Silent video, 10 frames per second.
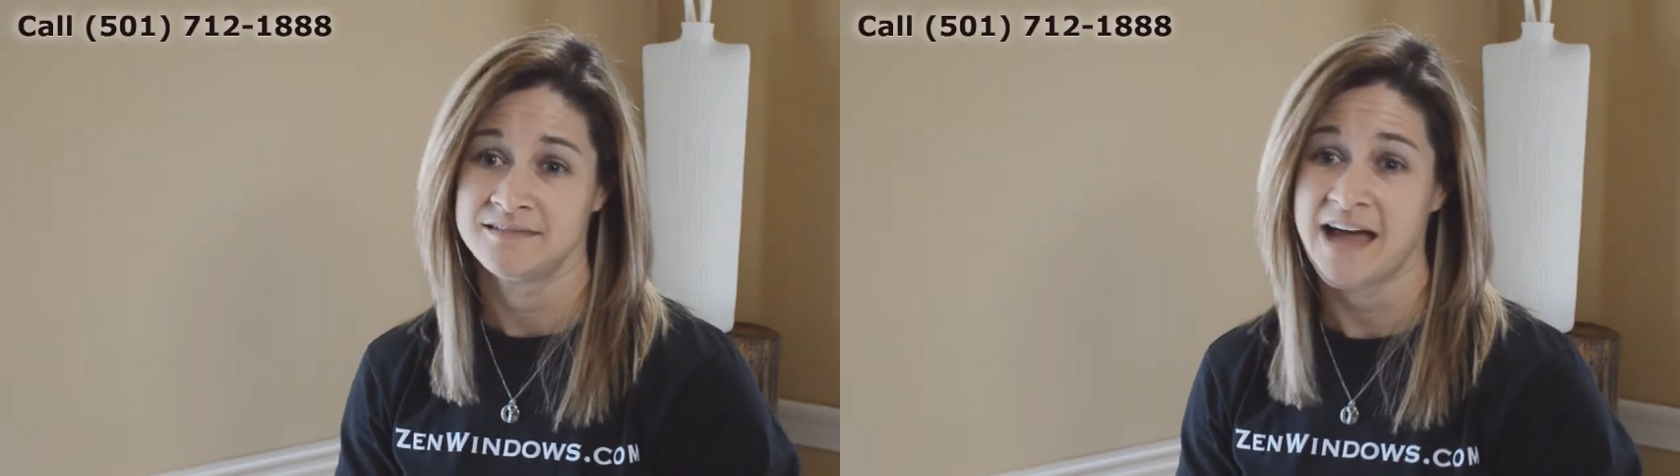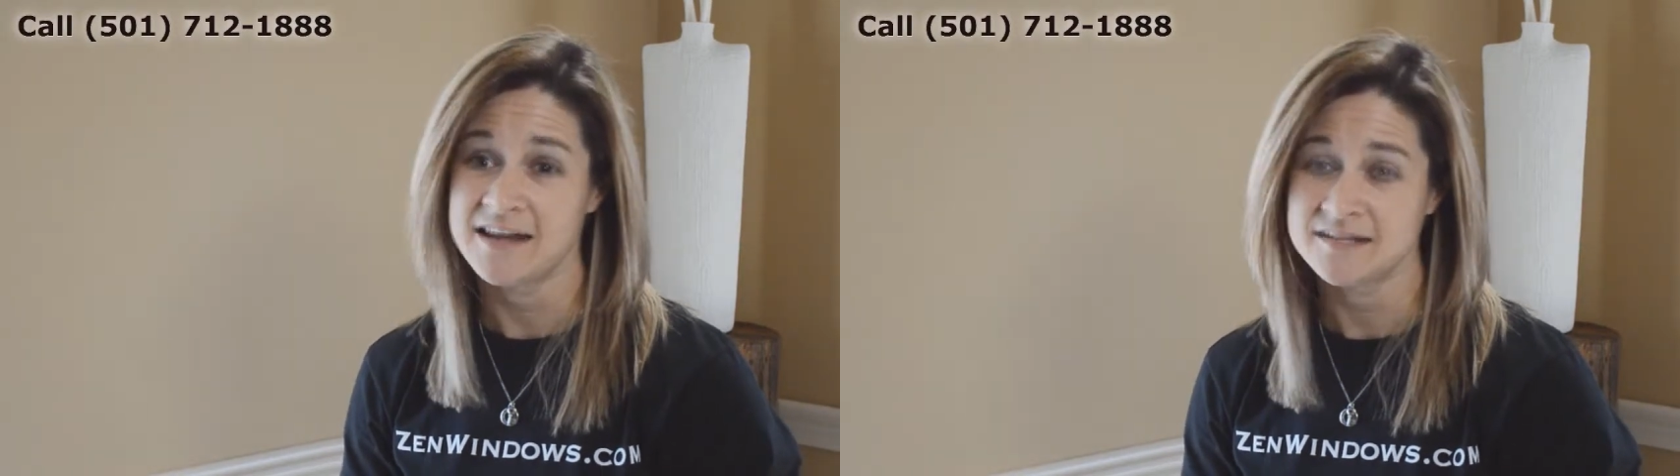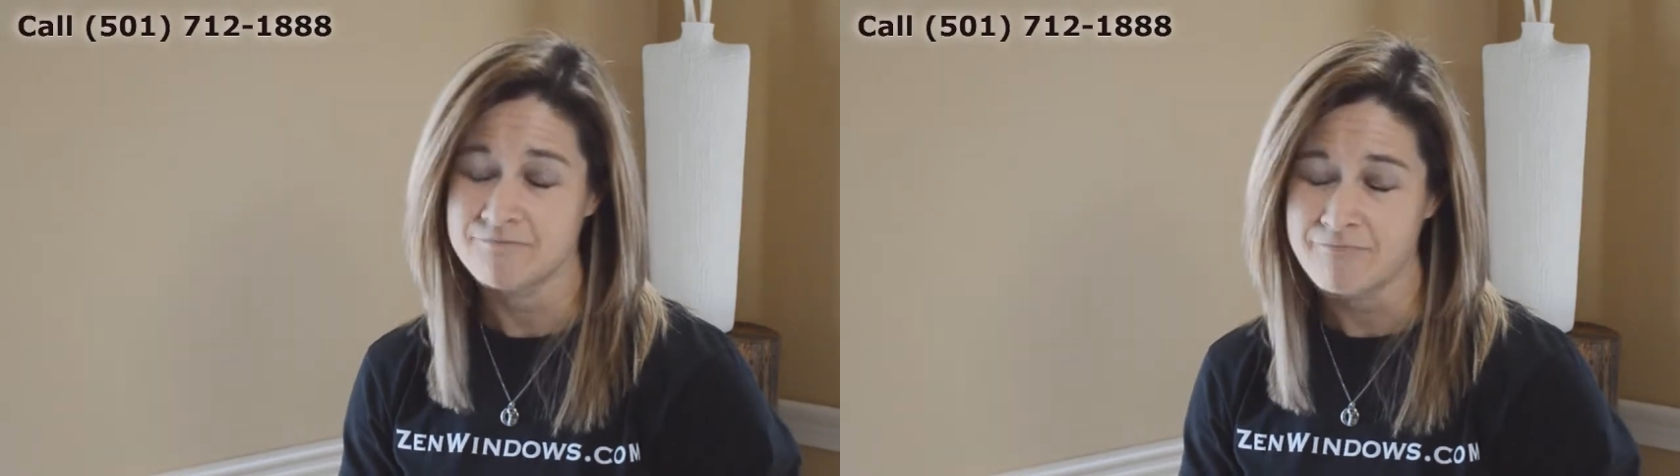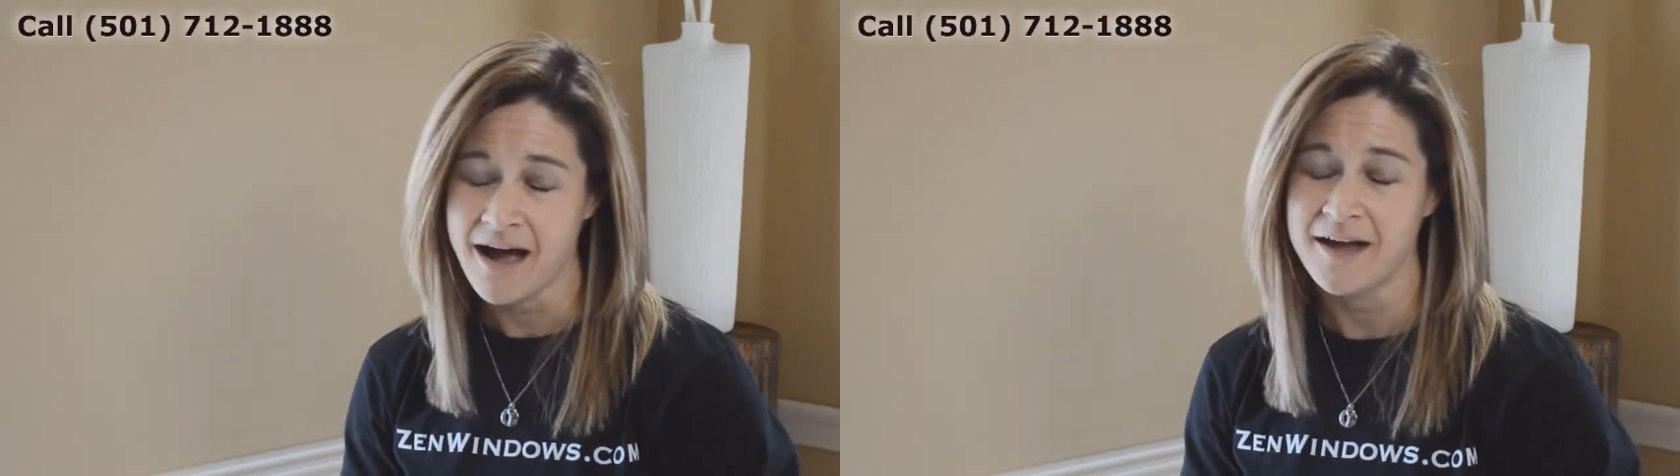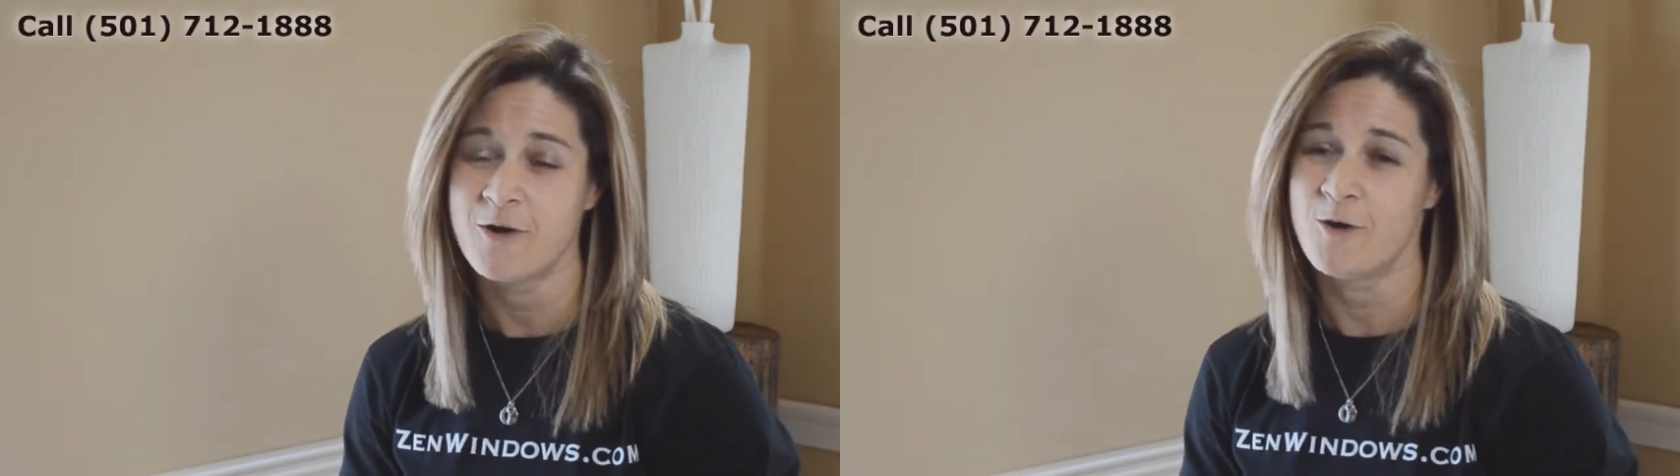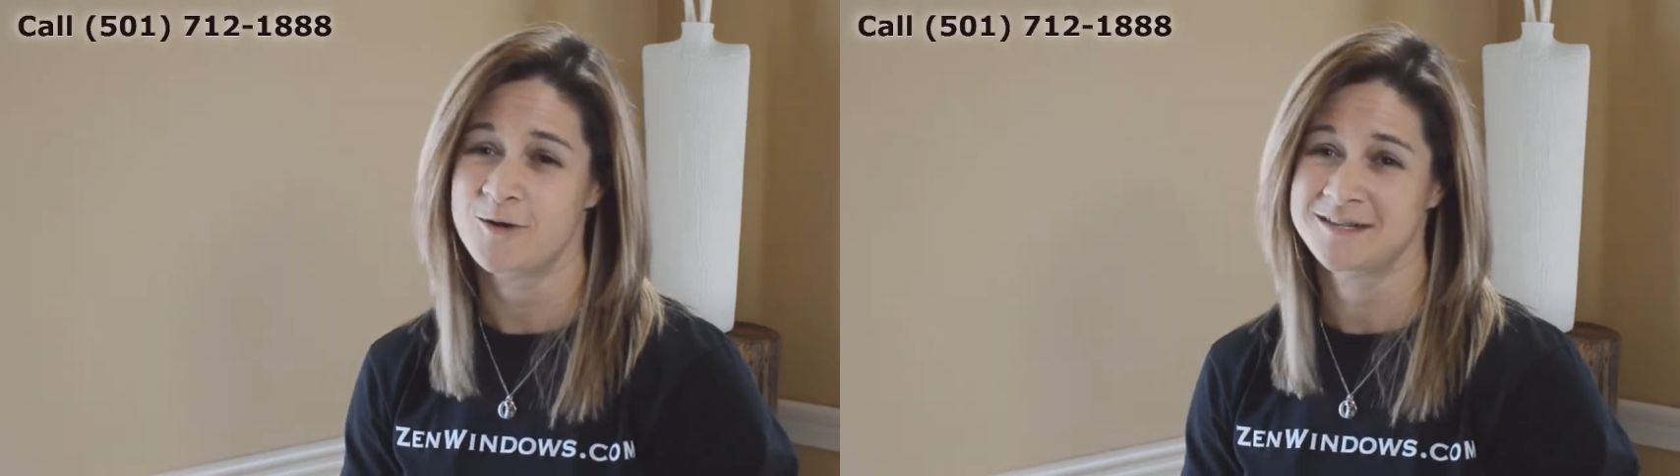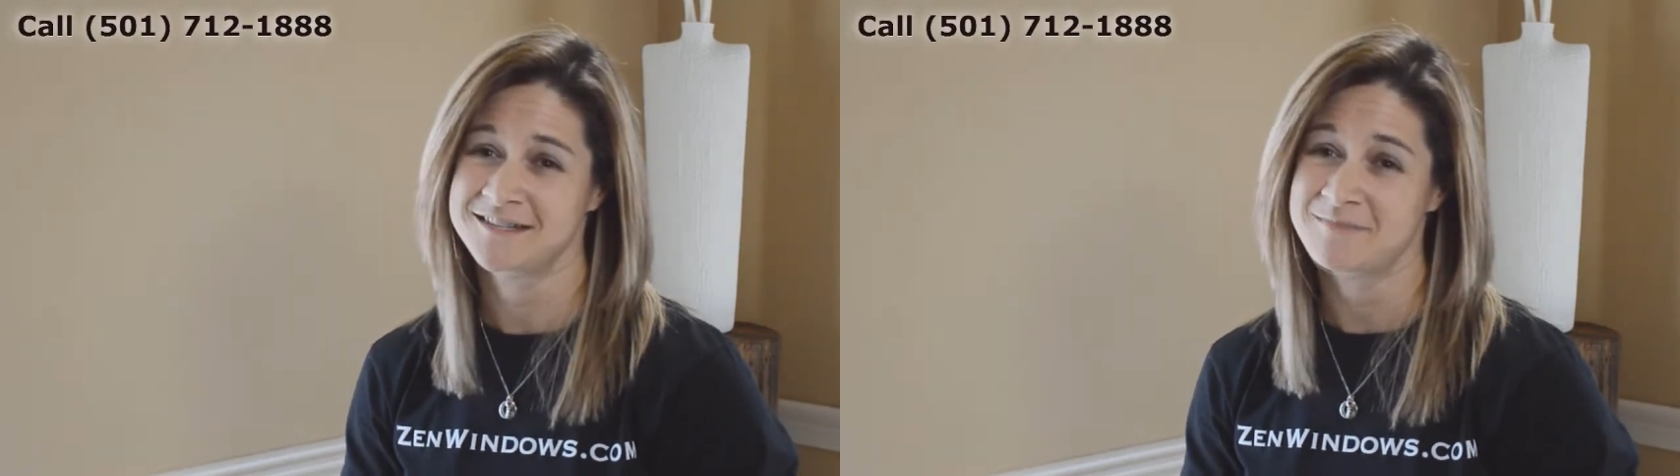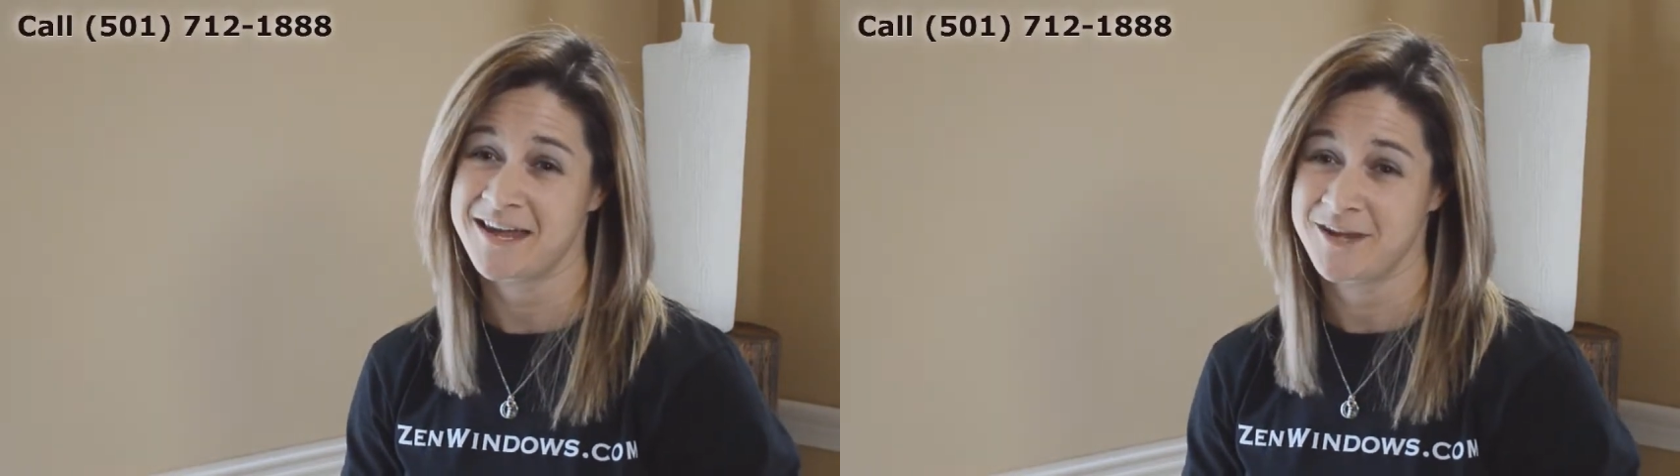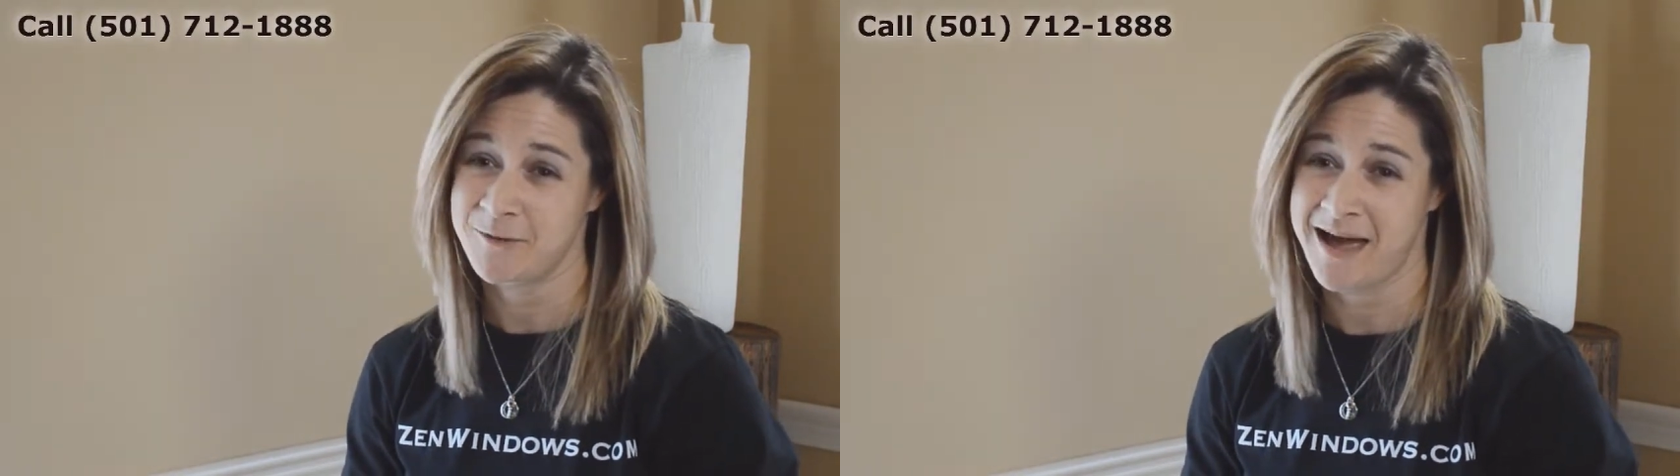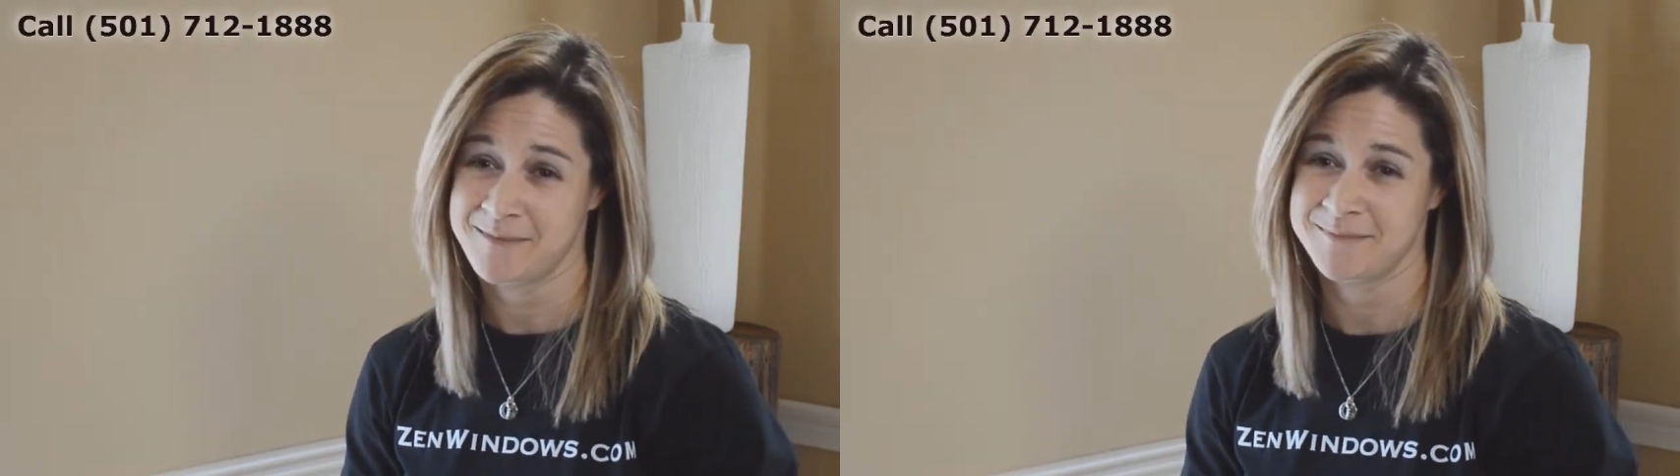That is my goal, is to make
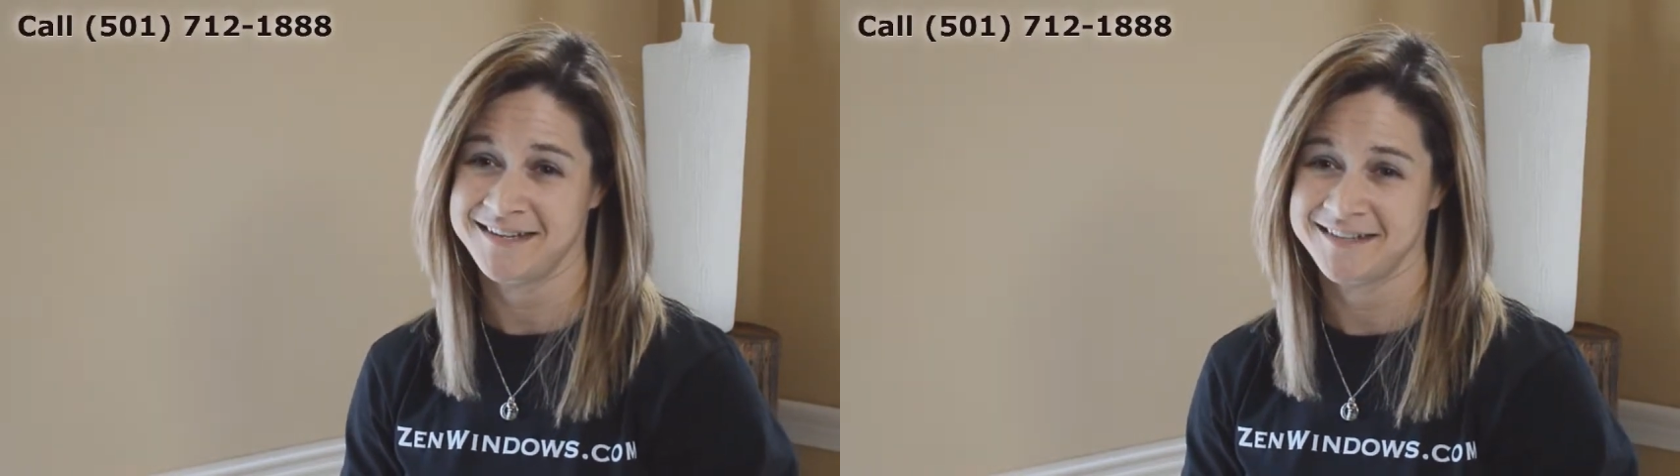you happy.